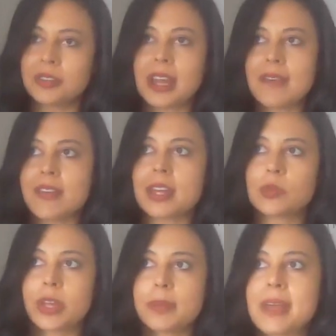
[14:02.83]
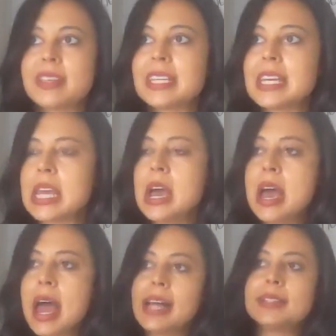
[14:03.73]
Davis, William Davis, he
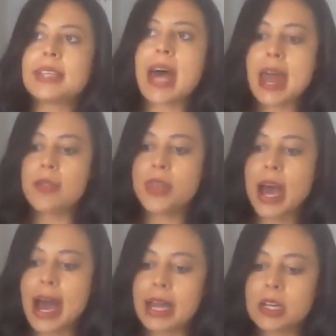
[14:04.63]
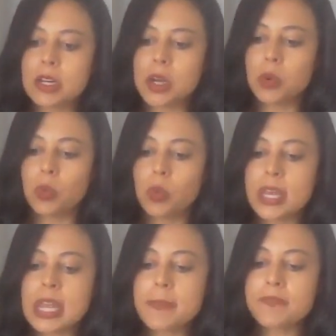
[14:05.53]
had said that, you know,
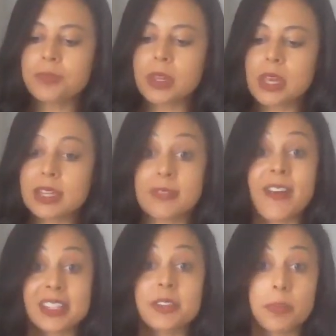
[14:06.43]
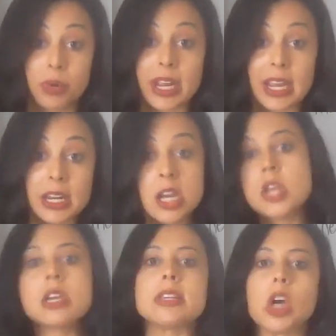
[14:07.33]
wheat, its effect on the brain
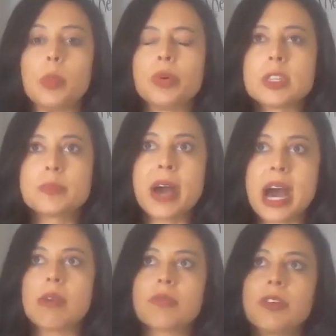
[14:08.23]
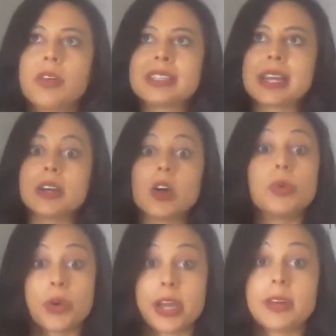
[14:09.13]
is almost as powerful as like an
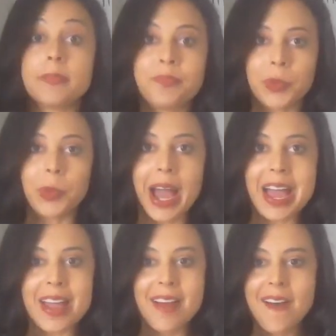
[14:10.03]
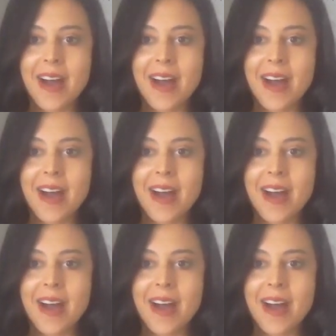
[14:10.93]
opioid, okay?